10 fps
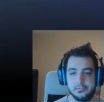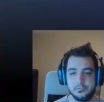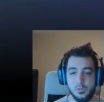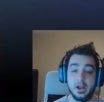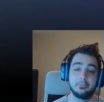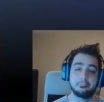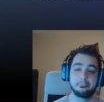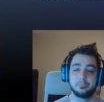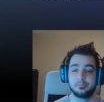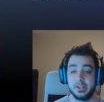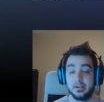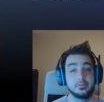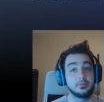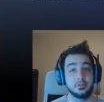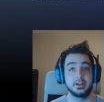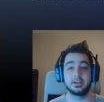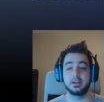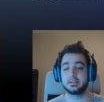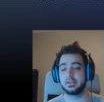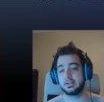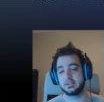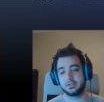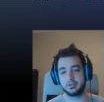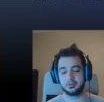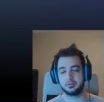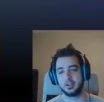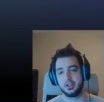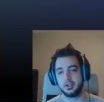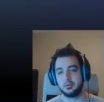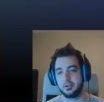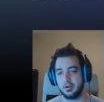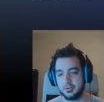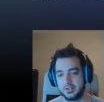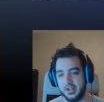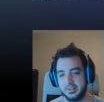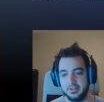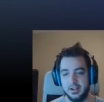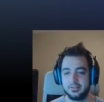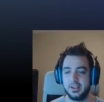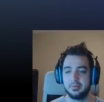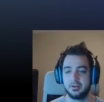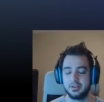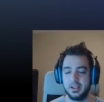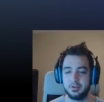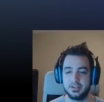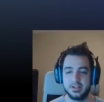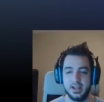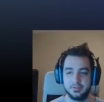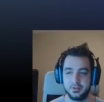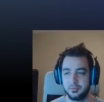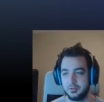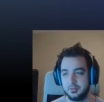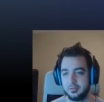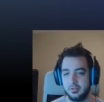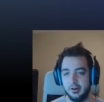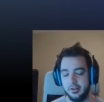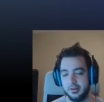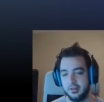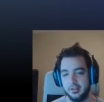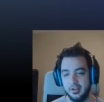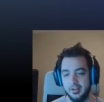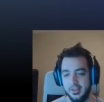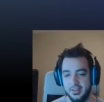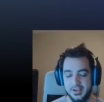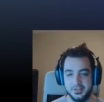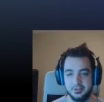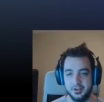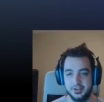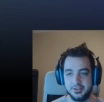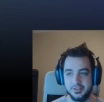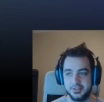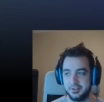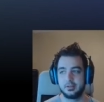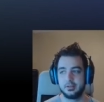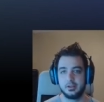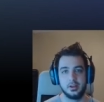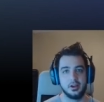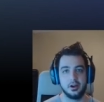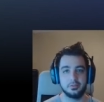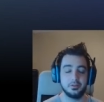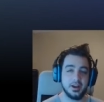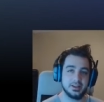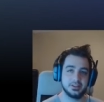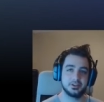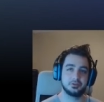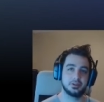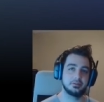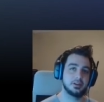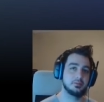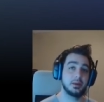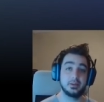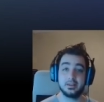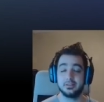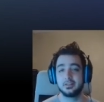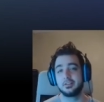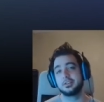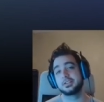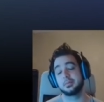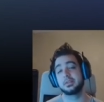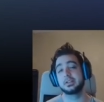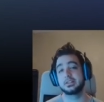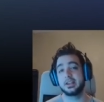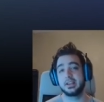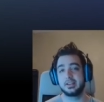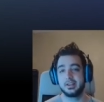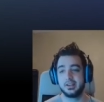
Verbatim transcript: Wow. Yeah, 49.98. So we almost got the 5K, but again, we did have to move on uh, that last location. So hopefully you guys enjoyed the video, maybe even learned something today.